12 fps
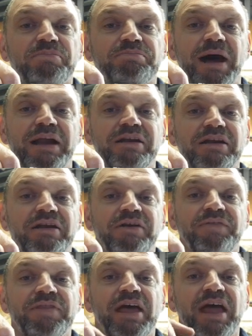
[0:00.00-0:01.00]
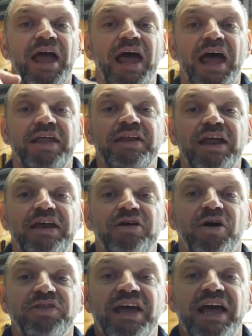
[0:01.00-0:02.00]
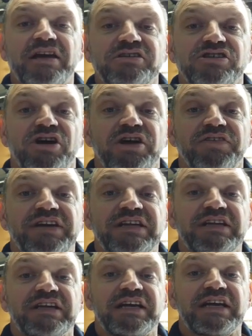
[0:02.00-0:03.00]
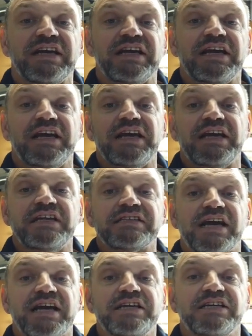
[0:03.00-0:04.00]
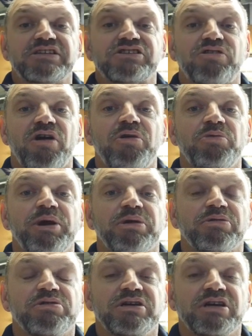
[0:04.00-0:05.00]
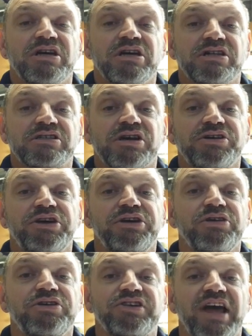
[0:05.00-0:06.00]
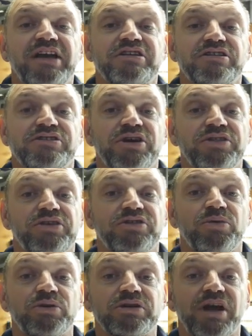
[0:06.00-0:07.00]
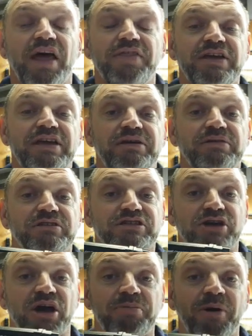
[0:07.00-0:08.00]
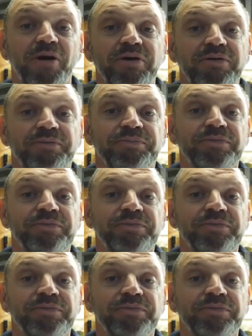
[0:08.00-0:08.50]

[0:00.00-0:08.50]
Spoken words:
button, and then on the outside of it is a scroll wheel. So you use that to turn the scope on,